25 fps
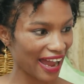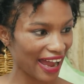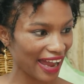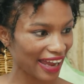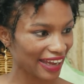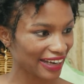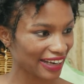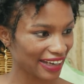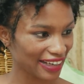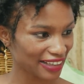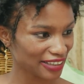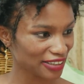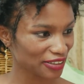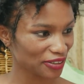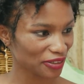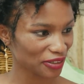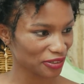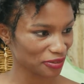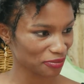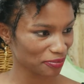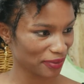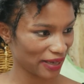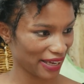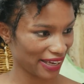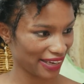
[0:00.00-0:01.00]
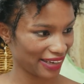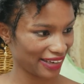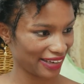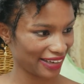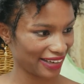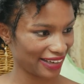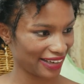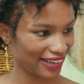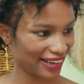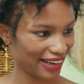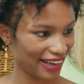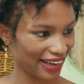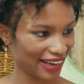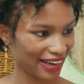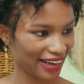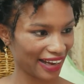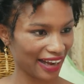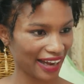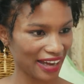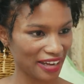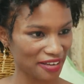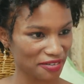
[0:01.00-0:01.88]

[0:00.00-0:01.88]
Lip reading: and I did not pay. Like, I